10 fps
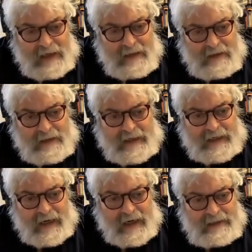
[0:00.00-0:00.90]

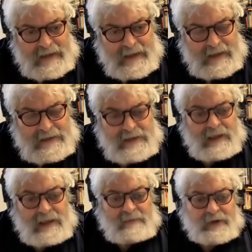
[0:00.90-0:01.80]
key ideas:
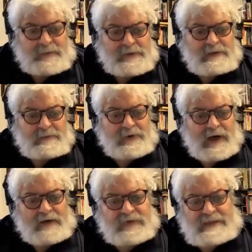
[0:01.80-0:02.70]
purpose and
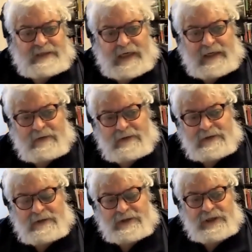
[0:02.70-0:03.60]
profit,
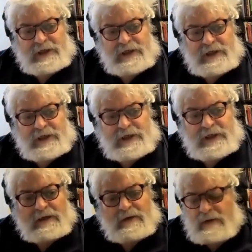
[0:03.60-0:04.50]
stakeholders and
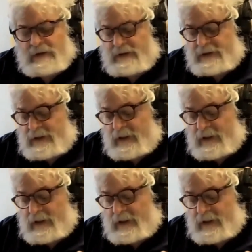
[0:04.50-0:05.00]
shareholders,